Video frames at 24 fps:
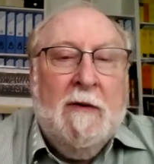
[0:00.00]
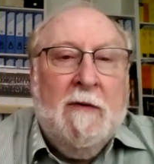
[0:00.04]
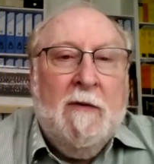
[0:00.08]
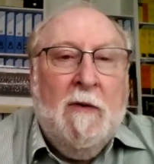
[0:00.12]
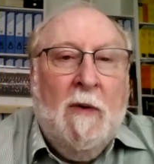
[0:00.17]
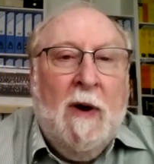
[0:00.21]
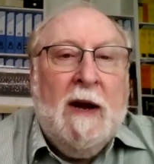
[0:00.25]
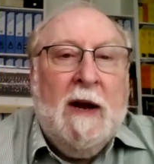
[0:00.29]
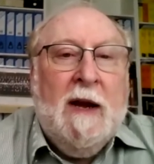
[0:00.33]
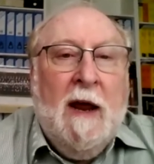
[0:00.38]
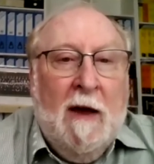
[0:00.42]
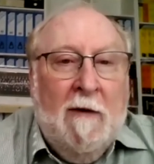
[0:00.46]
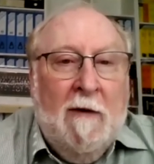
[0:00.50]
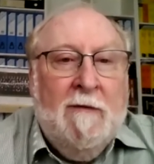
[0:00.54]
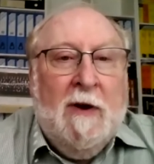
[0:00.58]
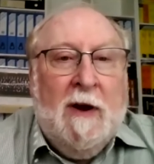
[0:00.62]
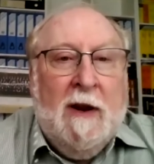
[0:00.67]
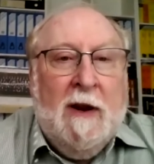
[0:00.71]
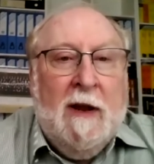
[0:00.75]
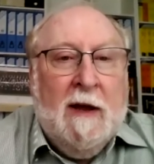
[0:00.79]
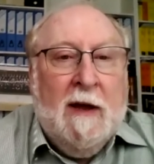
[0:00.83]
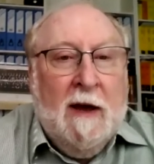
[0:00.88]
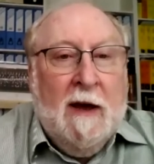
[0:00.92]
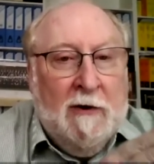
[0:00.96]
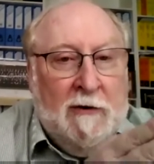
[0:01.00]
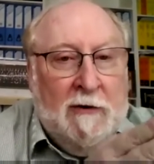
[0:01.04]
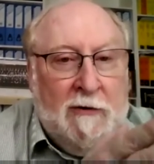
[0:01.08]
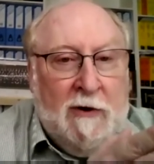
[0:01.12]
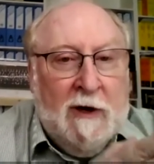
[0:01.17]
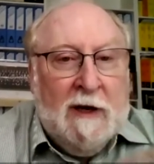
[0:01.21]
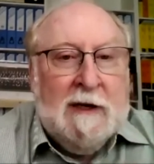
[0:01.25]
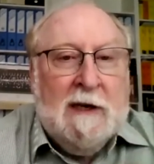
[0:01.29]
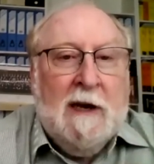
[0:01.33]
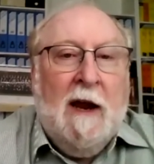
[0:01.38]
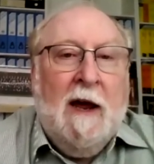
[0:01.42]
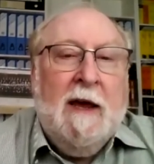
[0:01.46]
quite heavily,
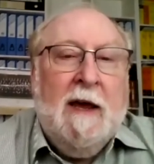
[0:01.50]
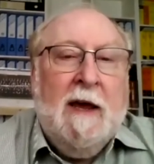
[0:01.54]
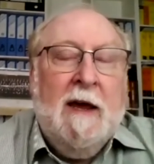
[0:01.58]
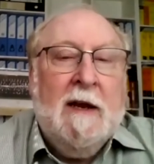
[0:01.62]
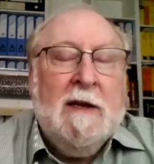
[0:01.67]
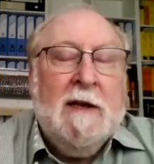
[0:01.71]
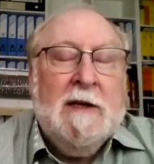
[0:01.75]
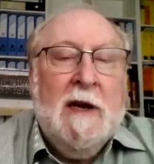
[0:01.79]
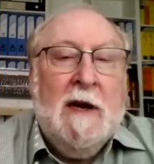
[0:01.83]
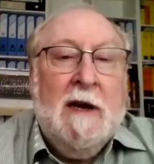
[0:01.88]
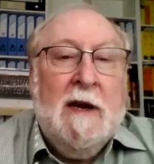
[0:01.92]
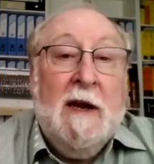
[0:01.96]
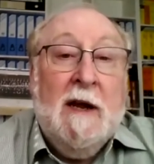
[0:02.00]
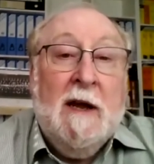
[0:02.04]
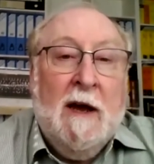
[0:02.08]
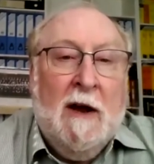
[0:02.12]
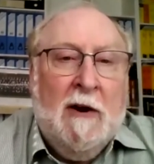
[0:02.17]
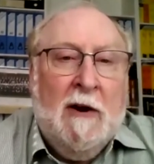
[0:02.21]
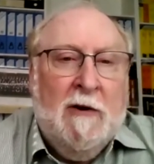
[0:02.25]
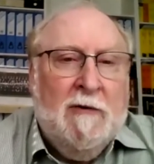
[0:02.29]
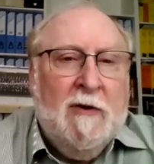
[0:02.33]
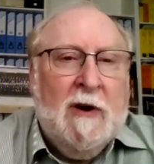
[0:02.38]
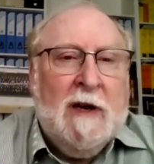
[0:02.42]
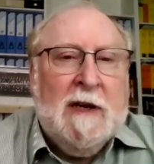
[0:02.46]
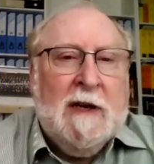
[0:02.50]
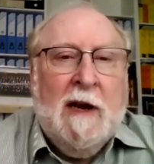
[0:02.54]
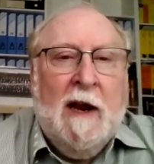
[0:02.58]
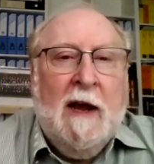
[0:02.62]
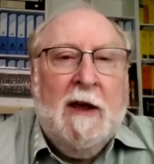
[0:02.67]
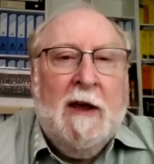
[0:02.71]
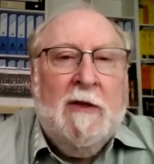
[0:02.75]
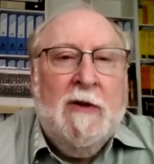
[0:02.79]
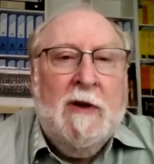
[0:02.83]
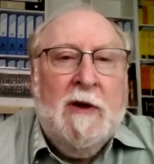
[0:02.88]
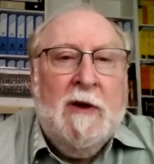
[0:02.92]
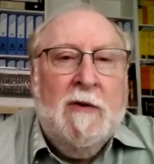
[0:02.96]
countries like Italy, countries
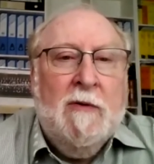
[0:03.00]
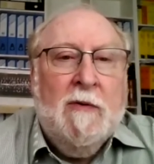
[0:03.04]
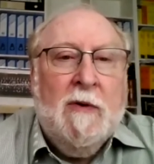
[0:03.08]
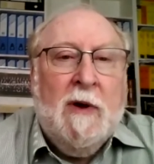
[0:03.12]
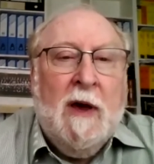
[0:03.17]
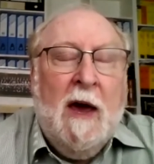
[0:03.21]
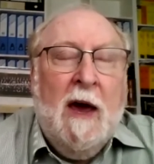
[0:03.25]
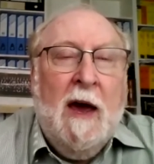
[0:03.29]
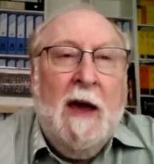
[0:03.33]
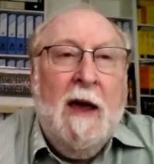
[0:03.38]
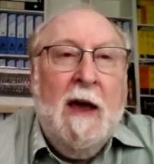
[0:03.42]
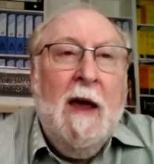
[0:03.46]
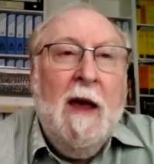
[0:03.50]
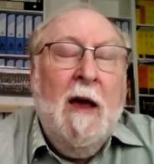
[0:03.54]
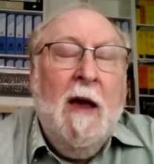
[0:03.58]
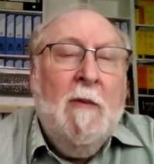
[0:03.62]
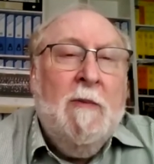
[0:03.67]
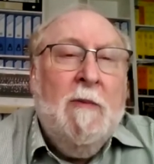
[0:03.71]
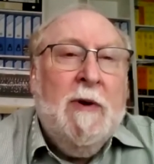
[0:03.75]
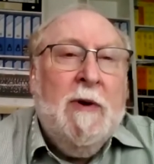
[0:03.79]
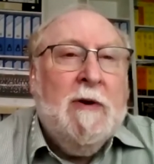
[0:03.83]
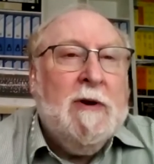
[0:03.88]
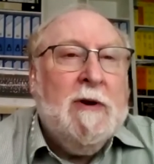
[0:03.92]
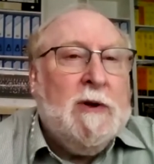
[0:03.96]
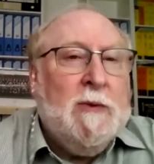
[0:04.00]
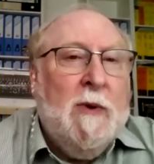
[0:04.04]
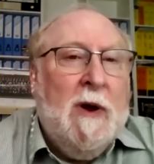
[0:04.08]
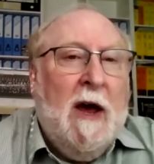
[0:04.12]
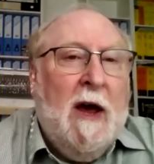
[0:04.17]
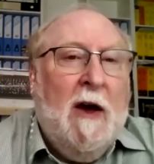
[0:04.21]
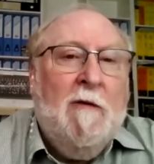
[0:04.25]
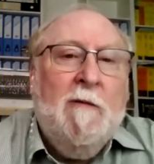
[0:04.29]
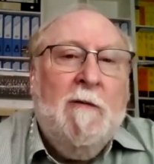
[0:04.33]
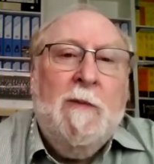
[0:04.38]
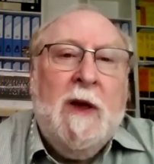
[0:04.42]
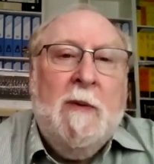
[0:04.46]
like the UK, because we
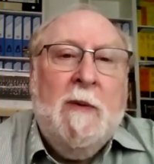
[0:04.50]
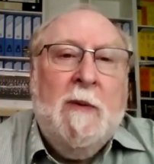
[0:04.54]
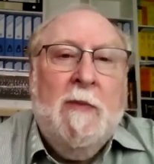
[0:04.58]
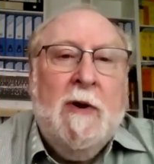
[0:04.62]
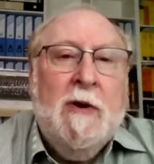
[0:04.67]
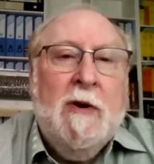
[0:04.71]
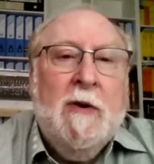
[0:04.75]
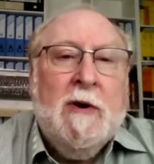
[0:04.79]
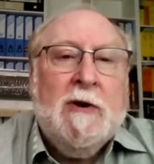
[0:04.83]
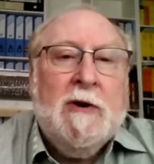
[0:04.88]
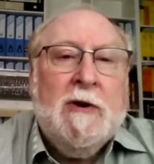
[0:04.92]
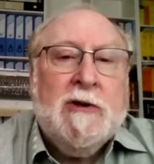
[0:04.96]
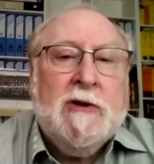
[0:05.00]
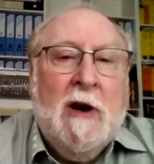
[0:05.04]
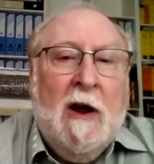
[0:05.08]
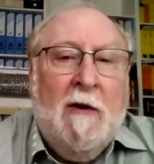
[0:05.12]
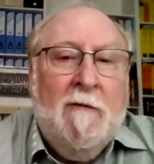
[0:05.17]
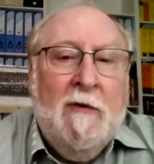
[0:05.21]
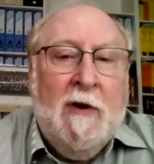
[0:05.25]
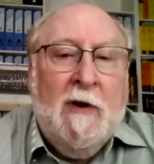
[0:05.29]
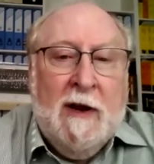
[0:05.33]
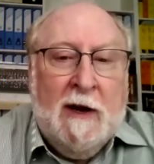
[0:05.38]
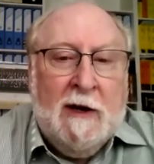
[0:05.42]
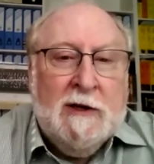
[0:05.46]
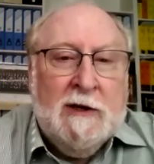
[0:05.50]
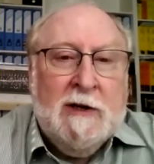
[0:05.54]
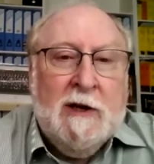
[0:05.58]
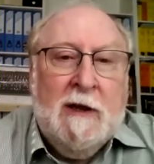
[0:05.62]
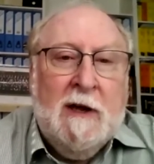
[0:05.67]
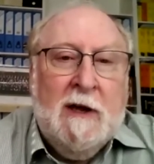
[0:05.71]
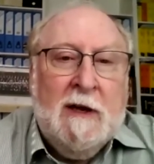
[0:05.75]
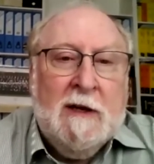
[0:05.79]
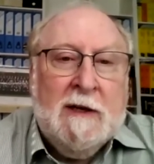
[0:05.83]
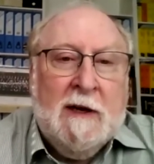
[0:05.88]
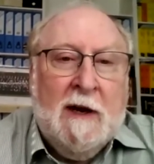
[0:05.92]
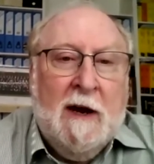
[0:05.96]
have people who are traveling to
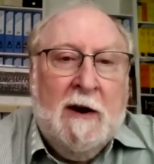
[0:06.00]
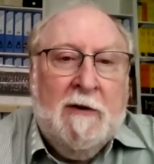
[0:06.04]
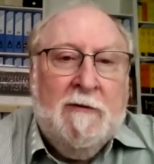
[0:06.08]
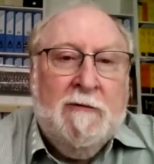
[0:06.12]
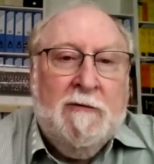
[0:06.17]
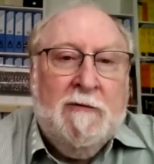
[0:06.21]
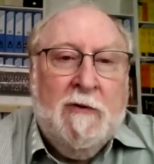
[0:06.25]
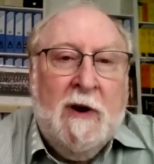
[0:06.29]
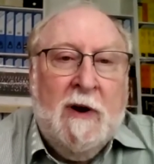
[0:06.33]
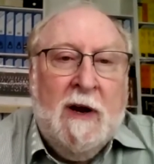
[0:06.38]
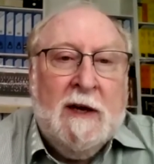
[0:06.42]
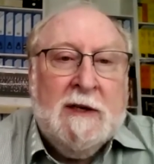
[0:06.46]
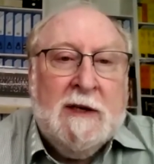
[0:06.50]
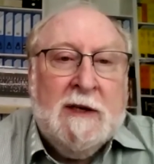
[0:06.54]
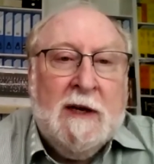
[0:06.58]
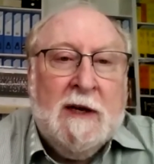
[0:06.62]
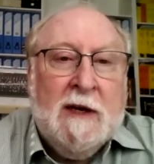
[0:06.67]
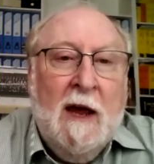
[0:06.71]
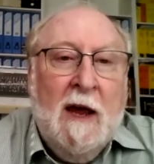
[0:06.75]
these countries.